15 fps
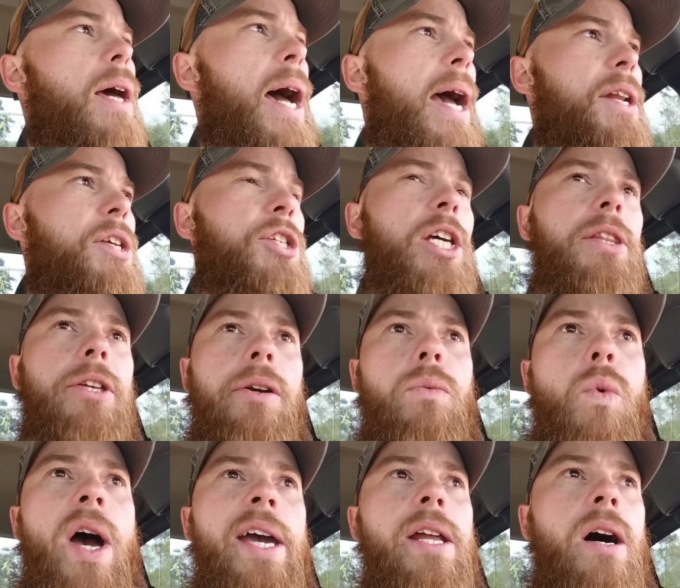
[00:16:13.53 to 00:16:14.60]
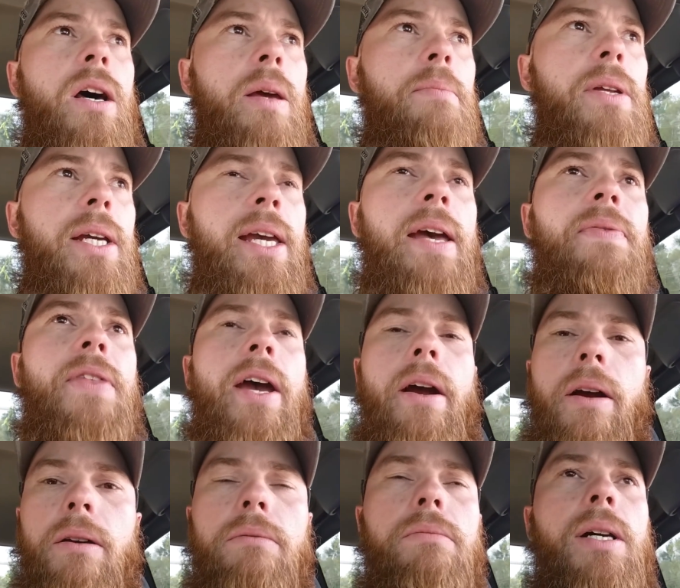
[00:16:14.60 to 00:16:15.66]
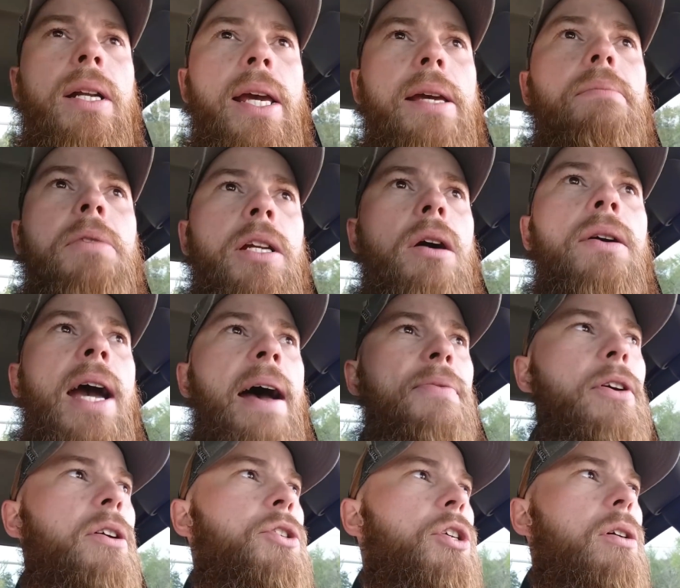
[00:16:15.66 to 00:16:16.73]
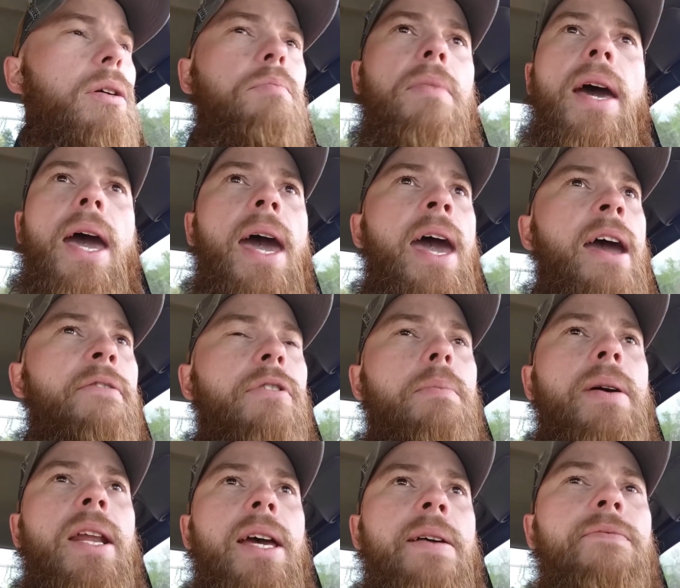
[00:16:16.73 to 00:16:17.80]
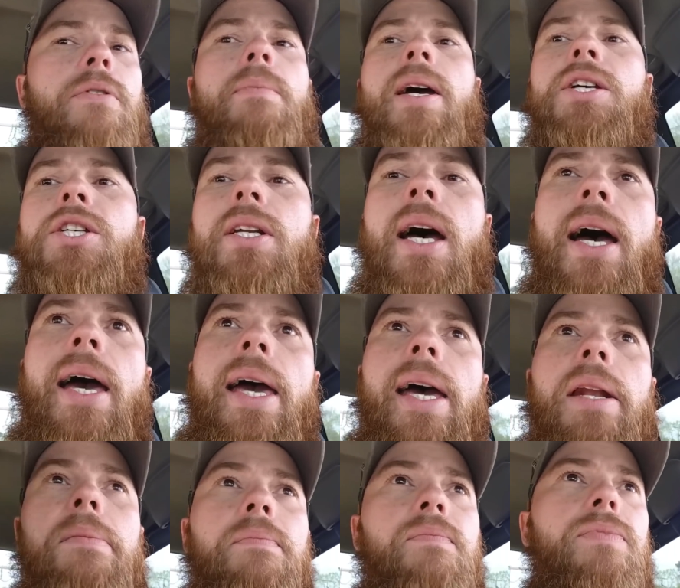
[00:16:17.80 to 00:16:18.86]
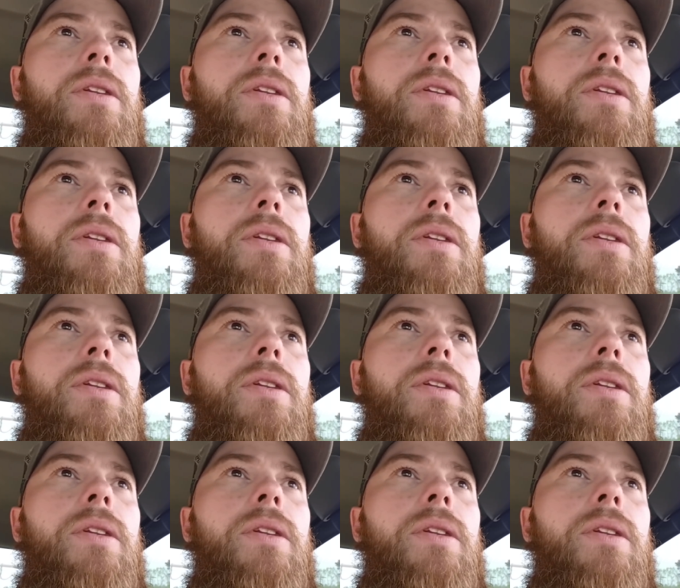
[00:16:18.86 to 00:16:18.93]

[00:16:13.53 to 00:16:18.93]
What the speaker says: I had to sit there and wait on him to get there, and he, you know, got there and took every bit of information I had,